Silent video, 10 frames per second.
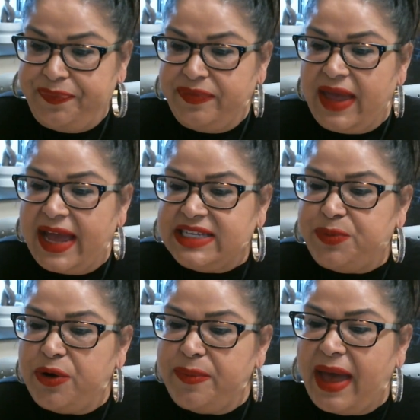
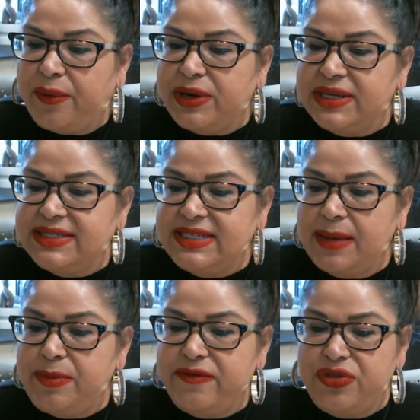Expert power is the
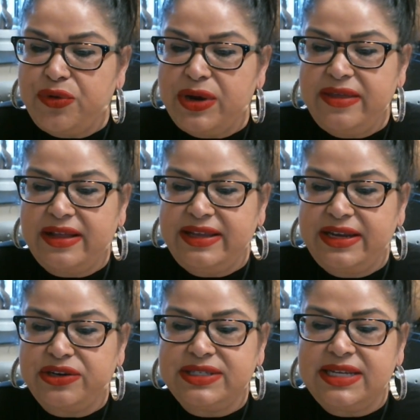type of authority that
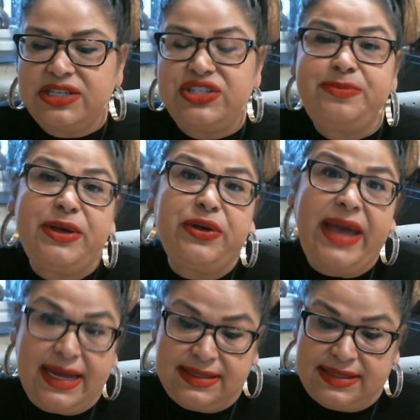leaders such as Bill
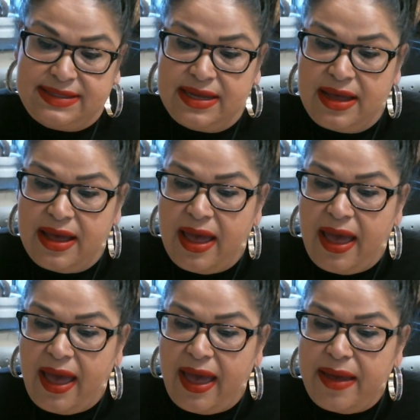Gates,
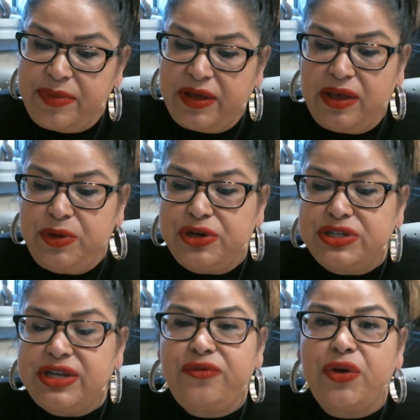the computer
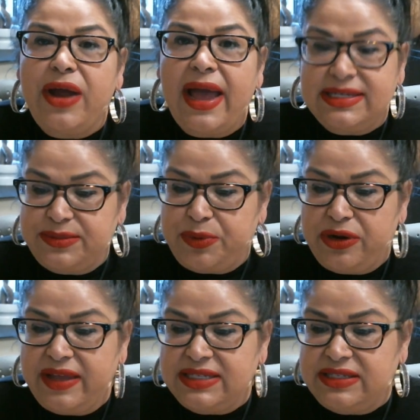software
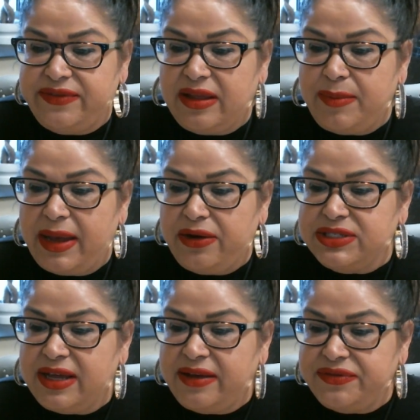expert that developed
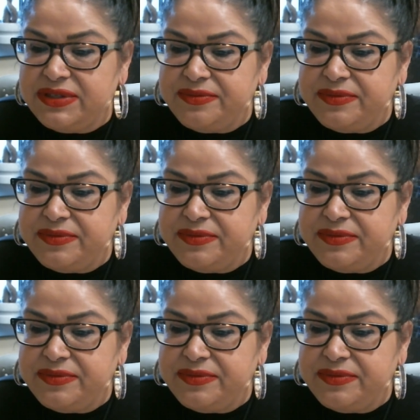Microsoft,